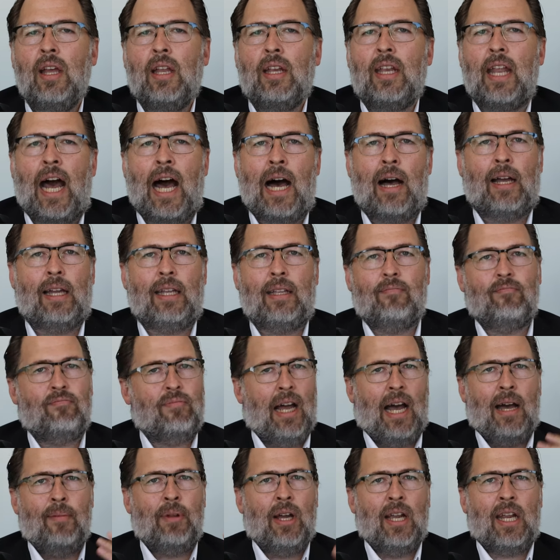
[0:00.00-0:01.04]
Now,
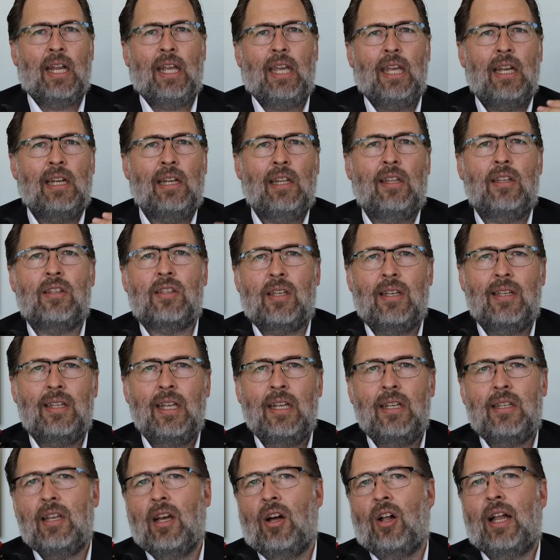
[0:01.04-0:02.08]
I'm not going to get into this in
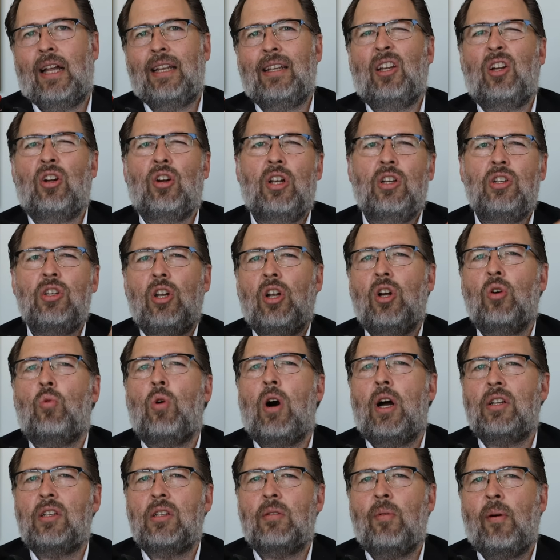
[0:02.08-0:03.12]
detail. I encourage you to go
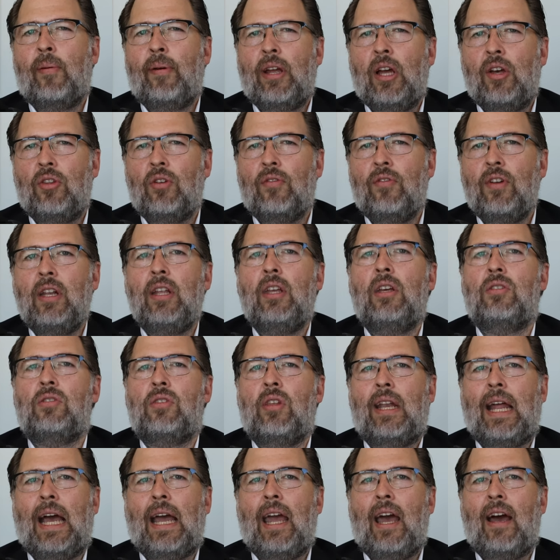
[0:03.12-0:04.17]
watch some of my other videos
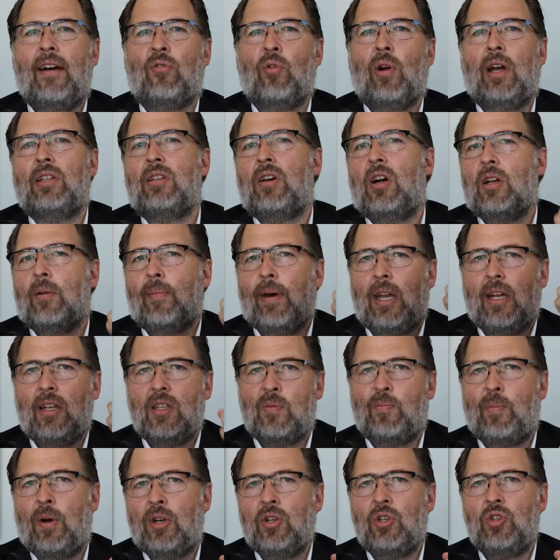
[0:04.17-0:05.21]
that I have where I talk about
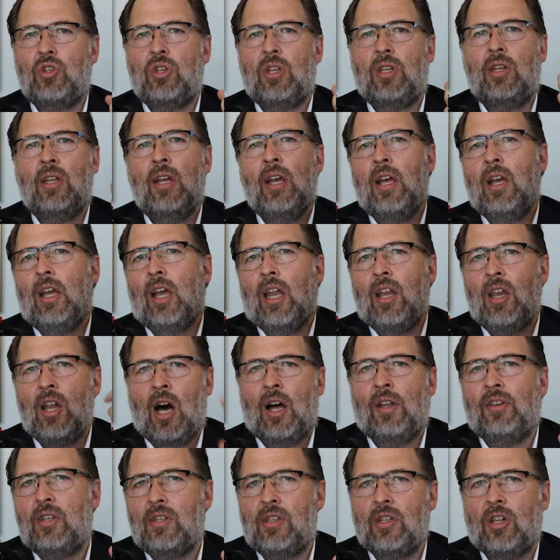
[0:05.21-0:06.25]
expunction and
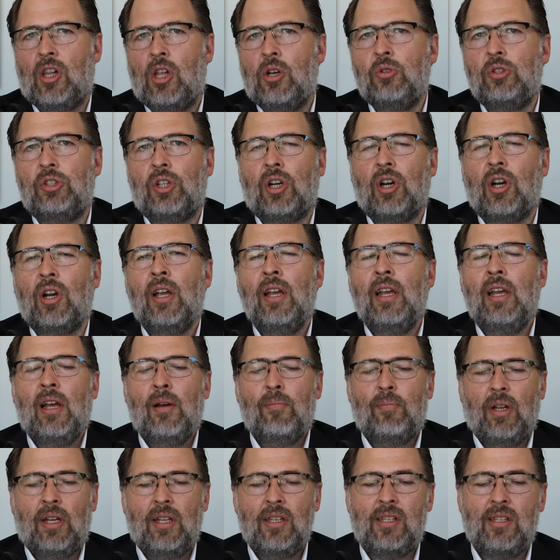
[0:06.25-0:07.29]
non disclosure.
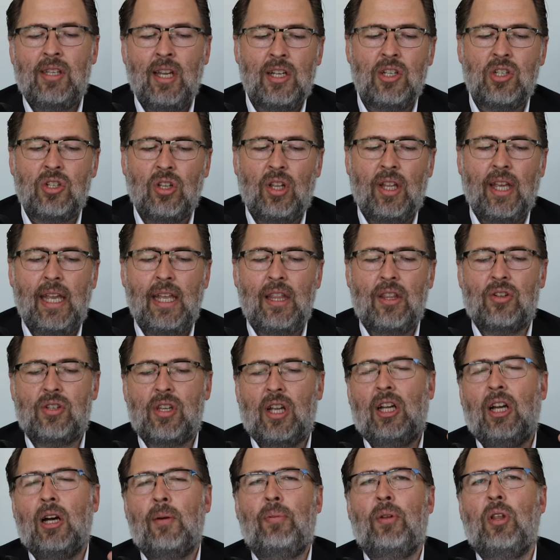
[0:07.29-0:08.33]
But essentially, there's a
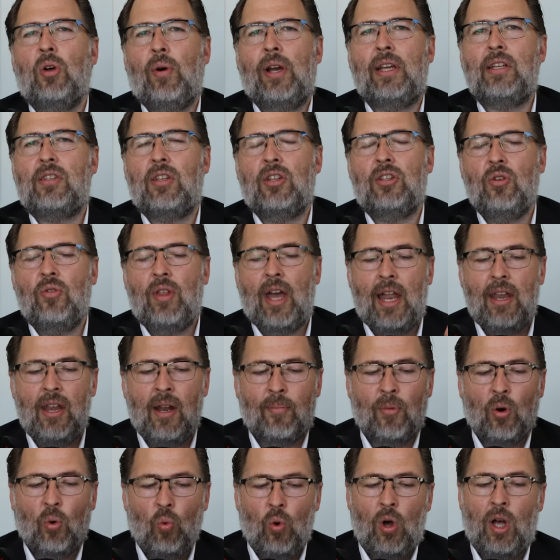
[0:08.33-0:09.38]
couple of ways to do that.
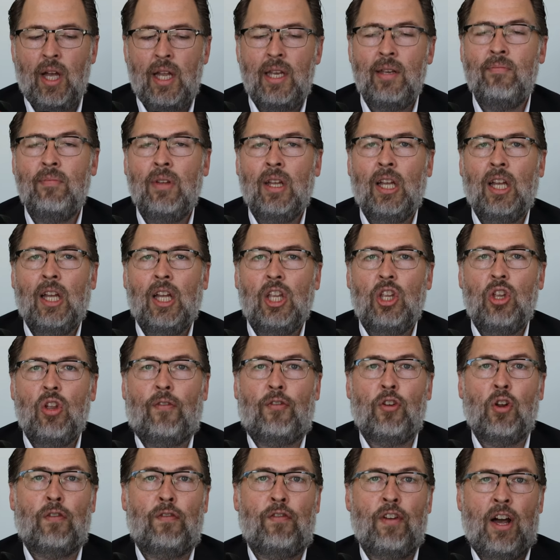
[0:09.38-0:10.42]
Number one,
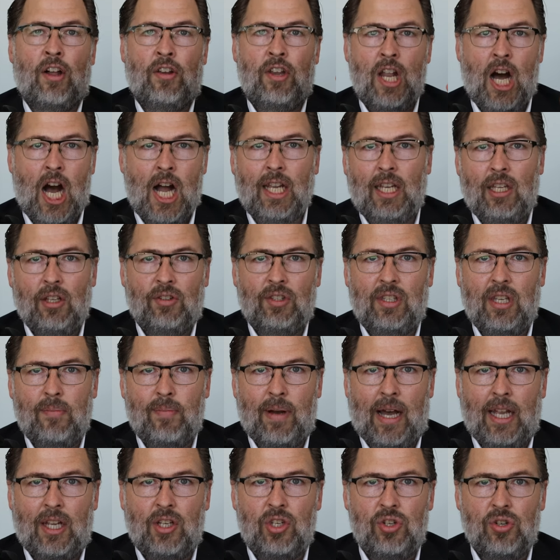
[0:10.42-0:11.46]
if you're found not guilty
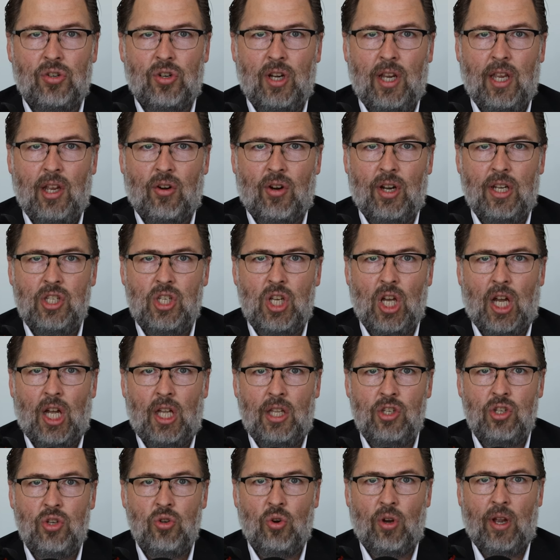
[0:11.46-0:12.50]
by a jury or a
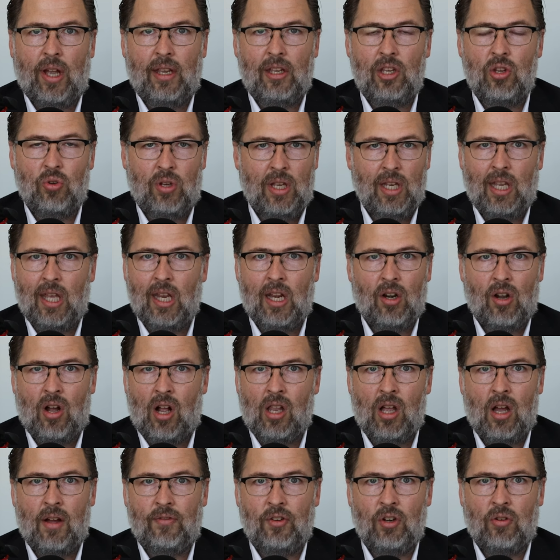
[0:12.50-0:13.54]
judge, you, you can get it
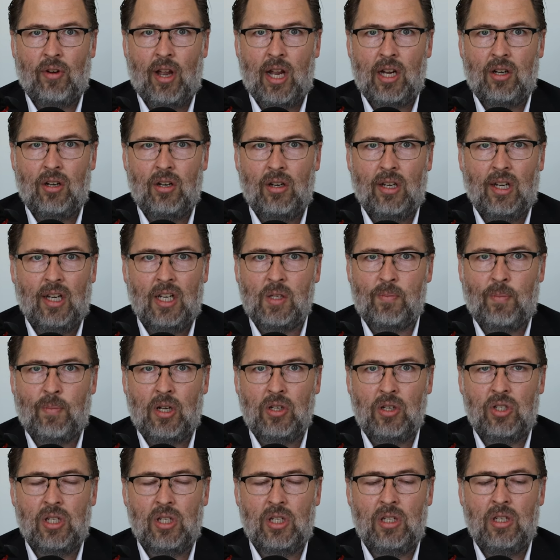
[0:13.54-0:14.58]
all off your record, and
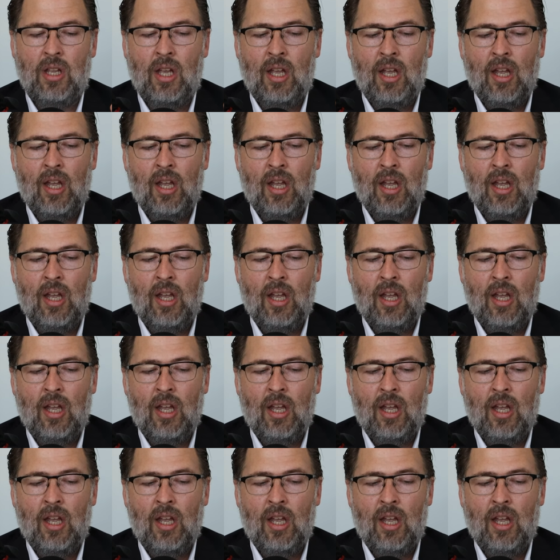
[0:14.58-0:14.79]
expunction.